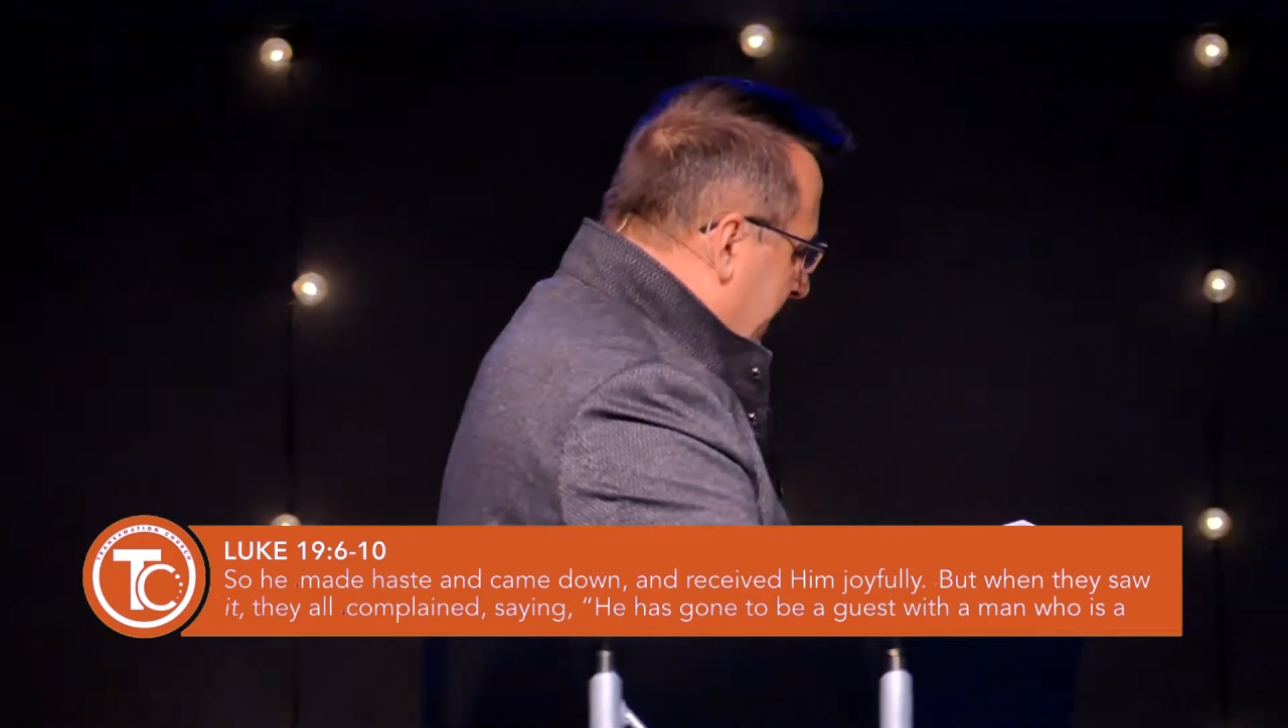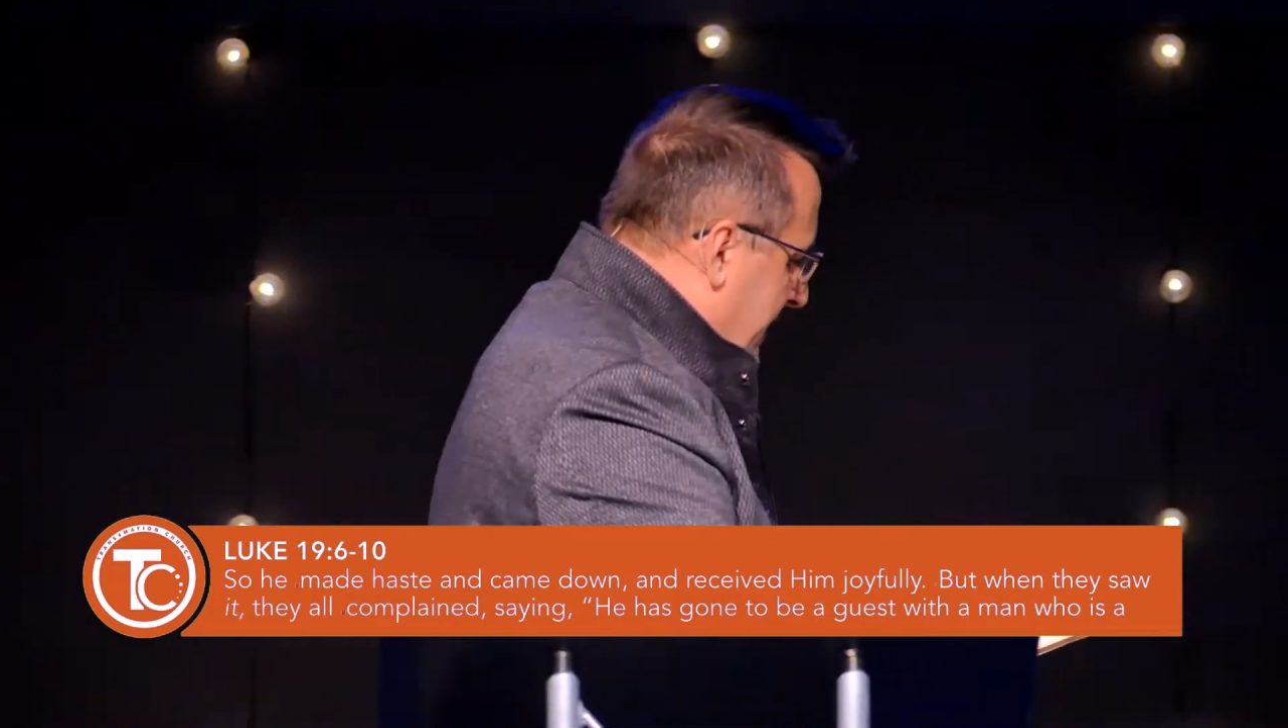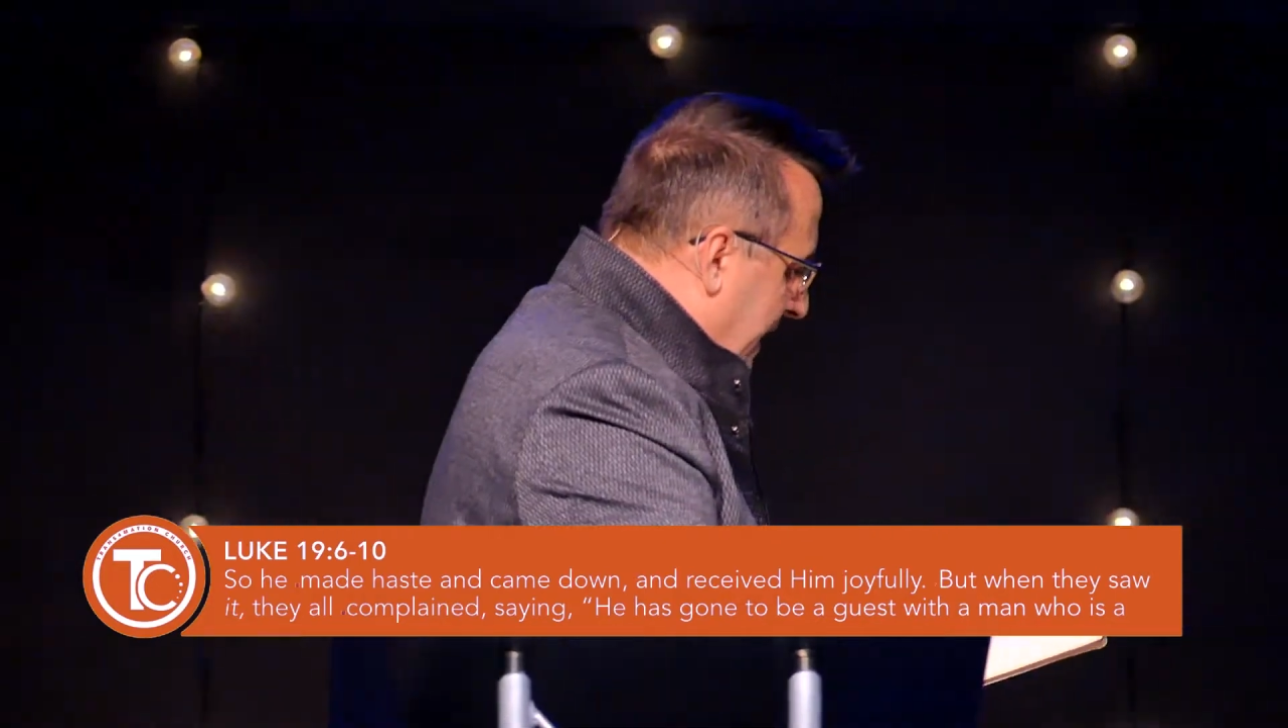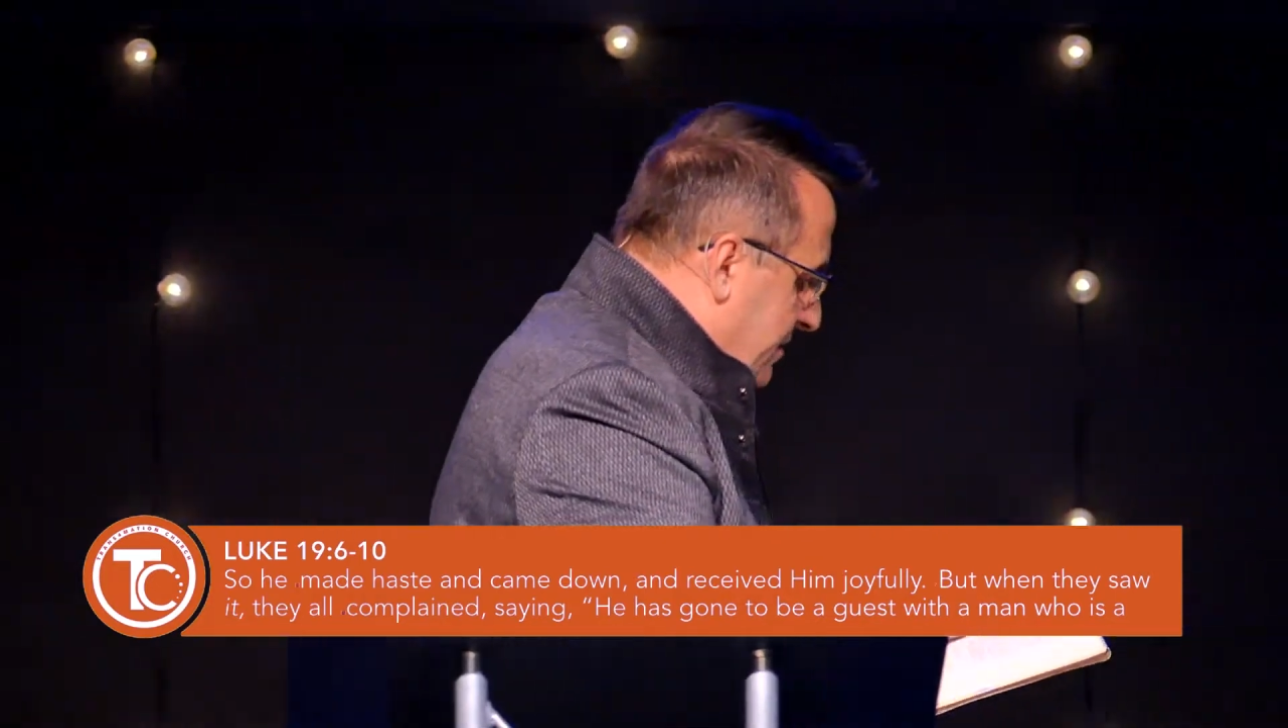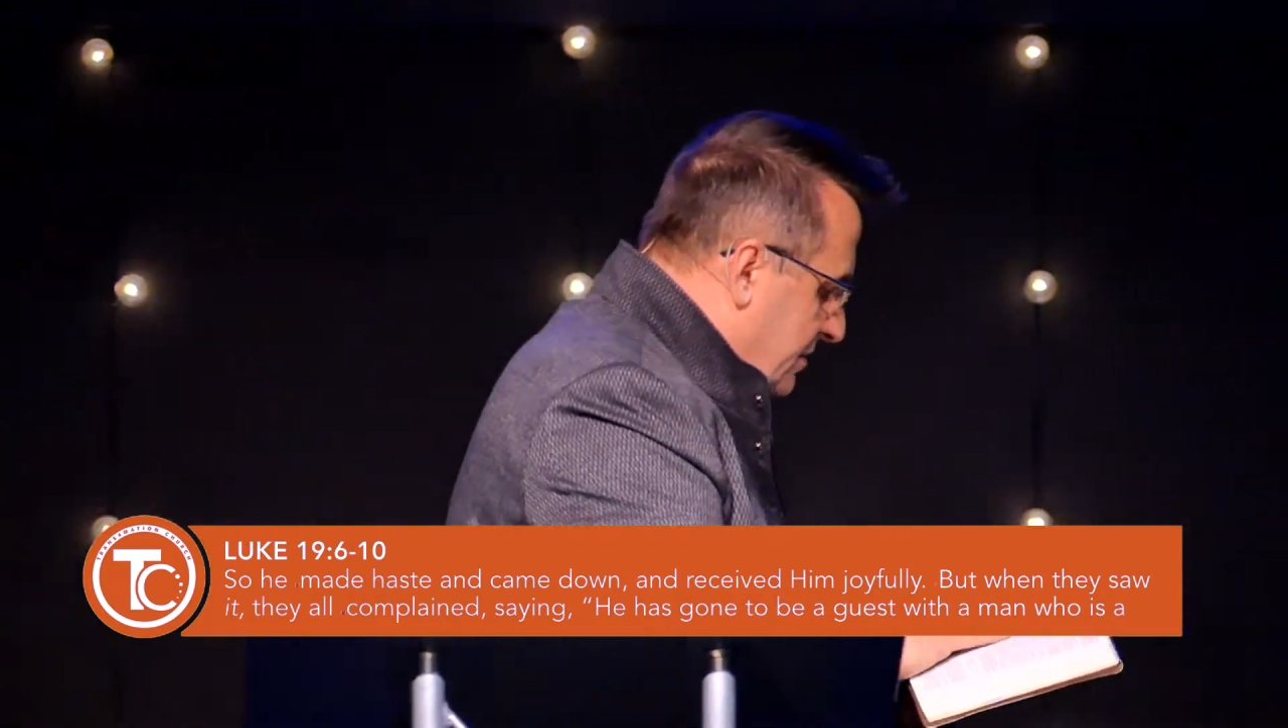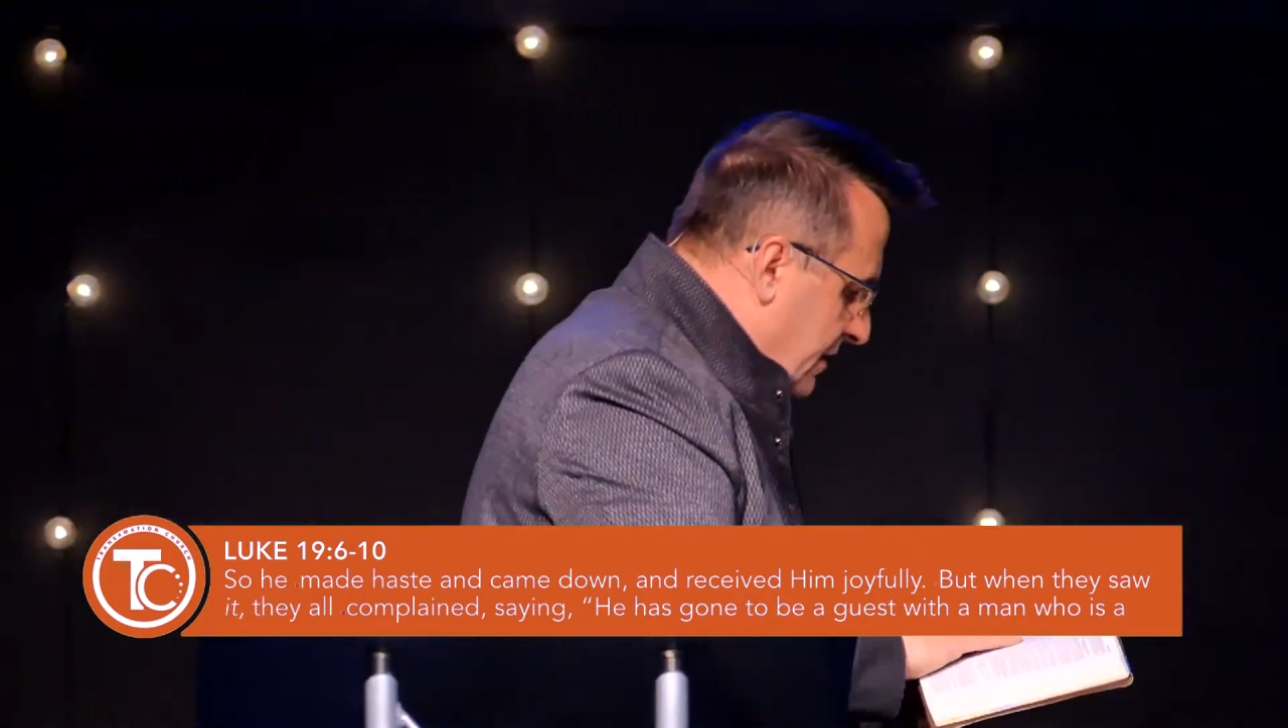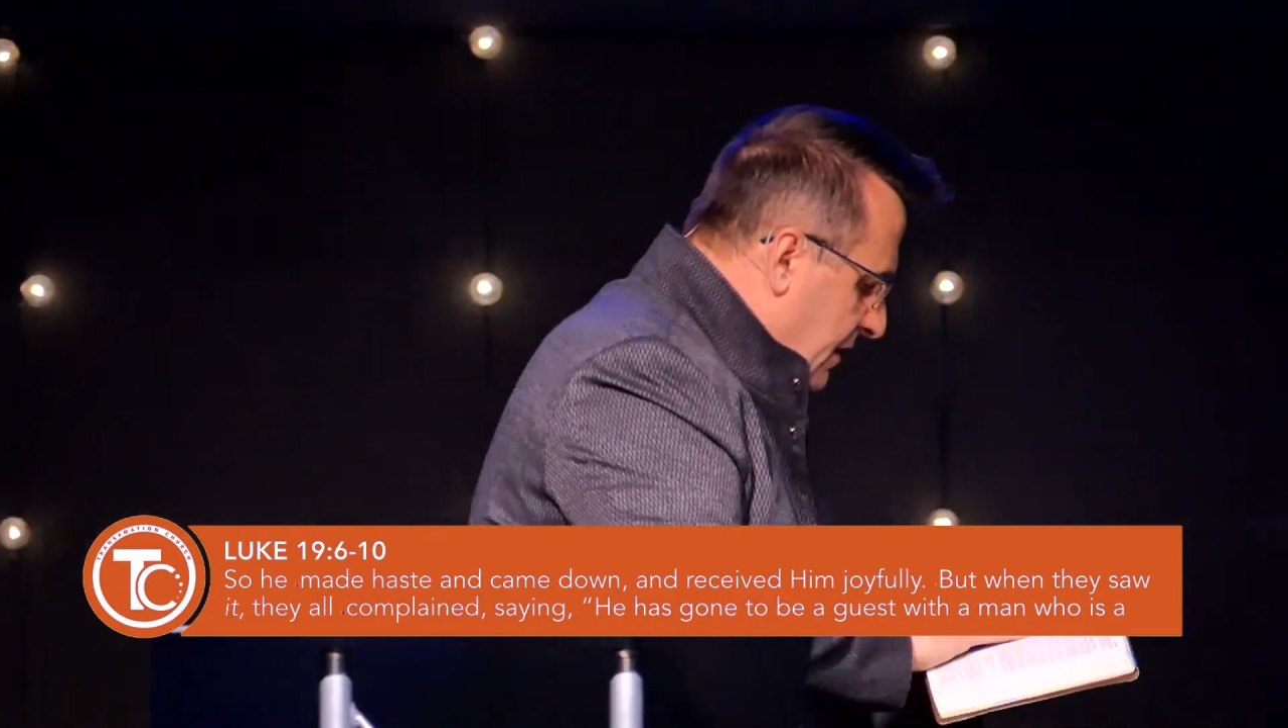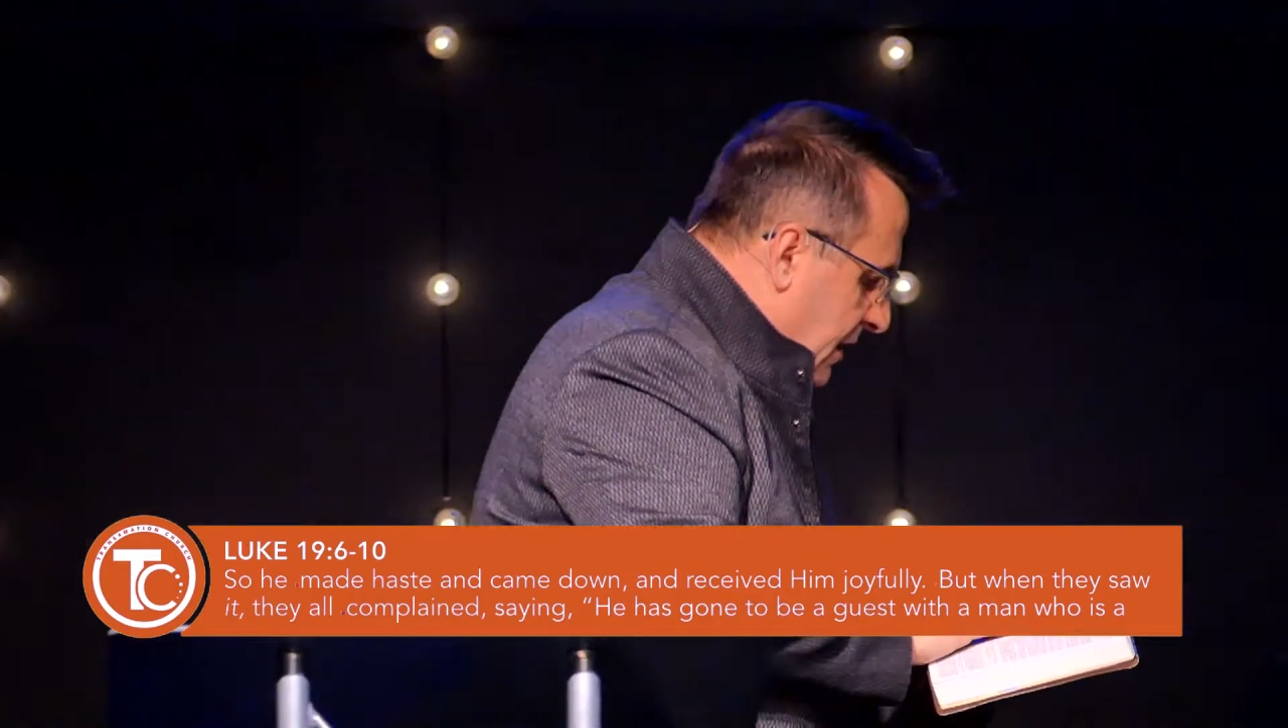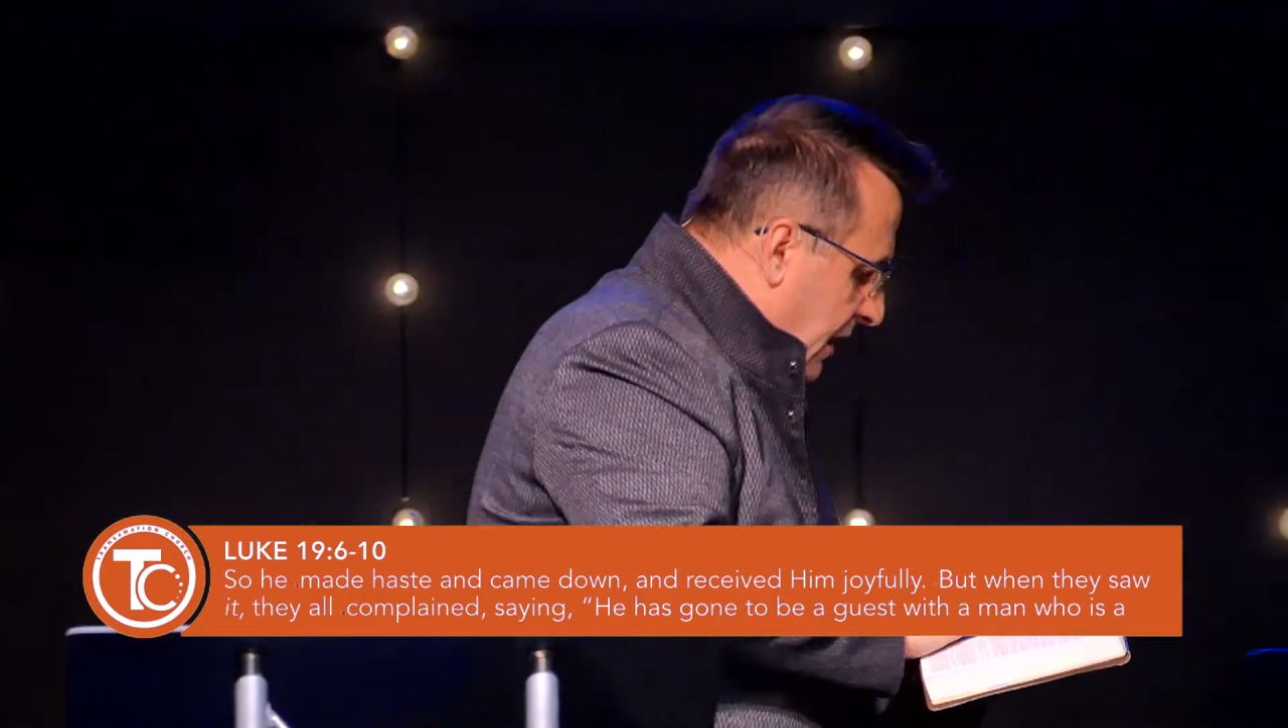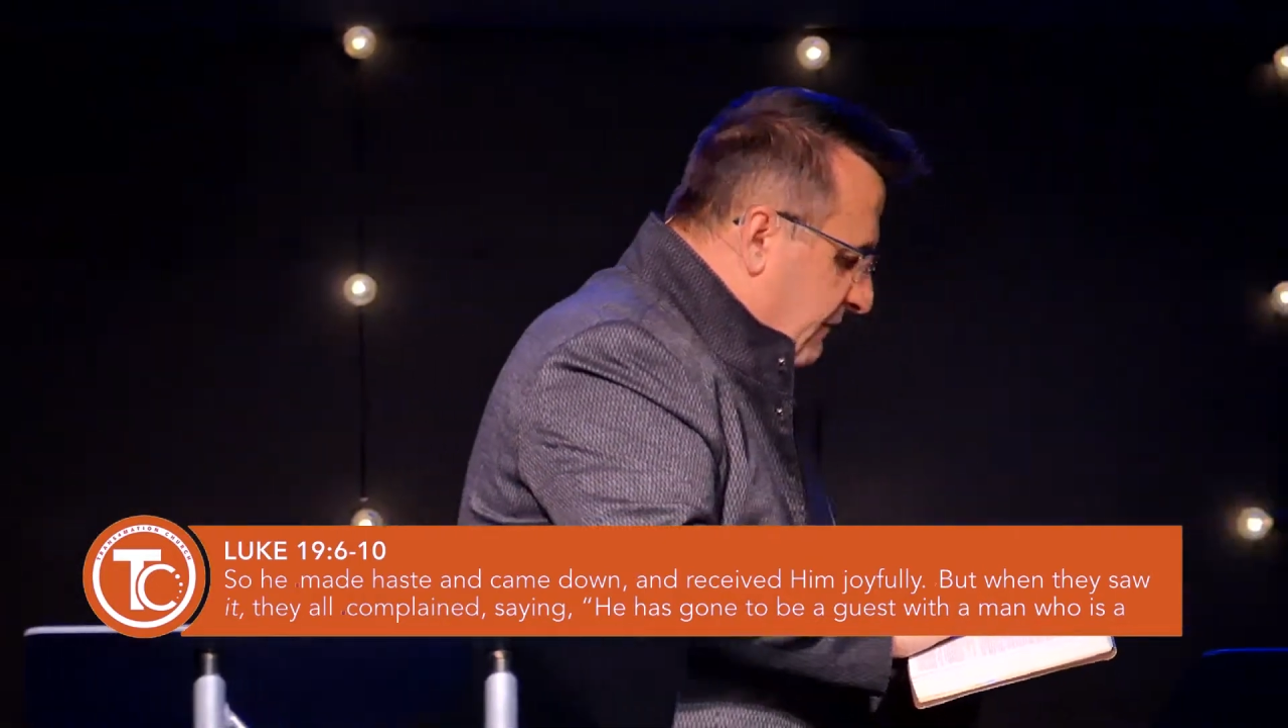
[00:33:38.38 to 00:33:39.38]
guest
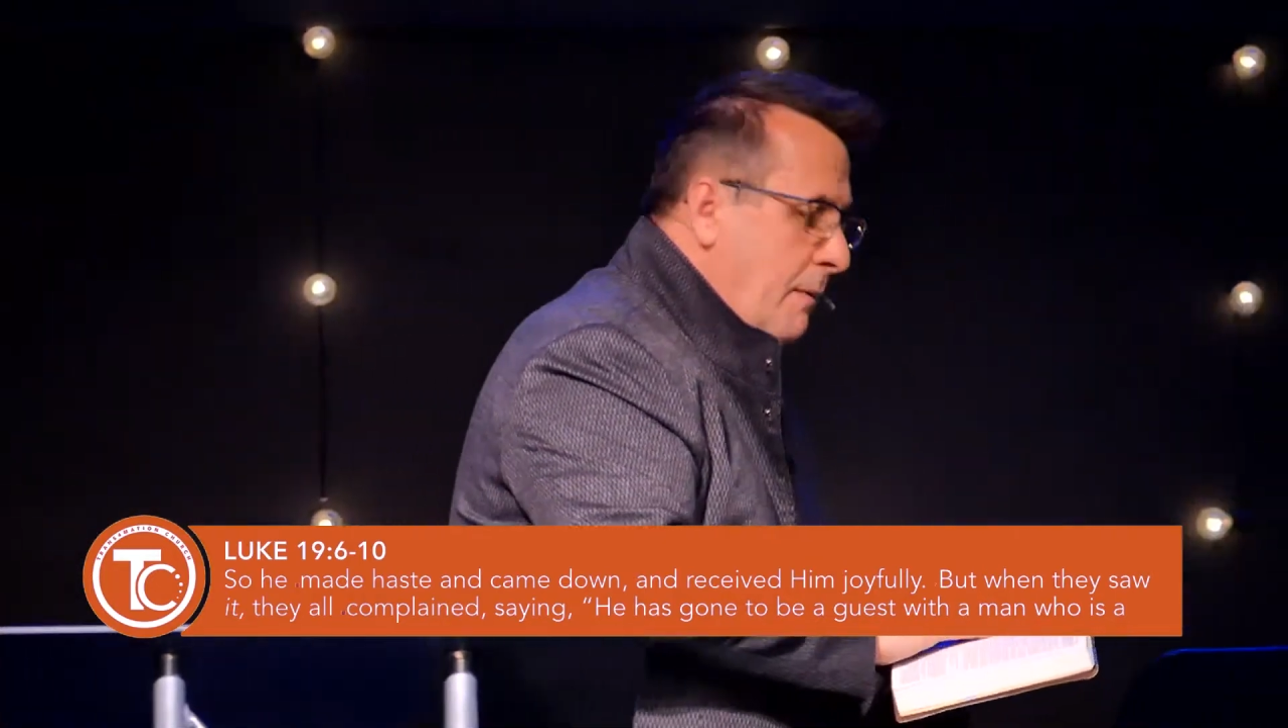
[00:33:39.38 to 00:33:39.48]
of a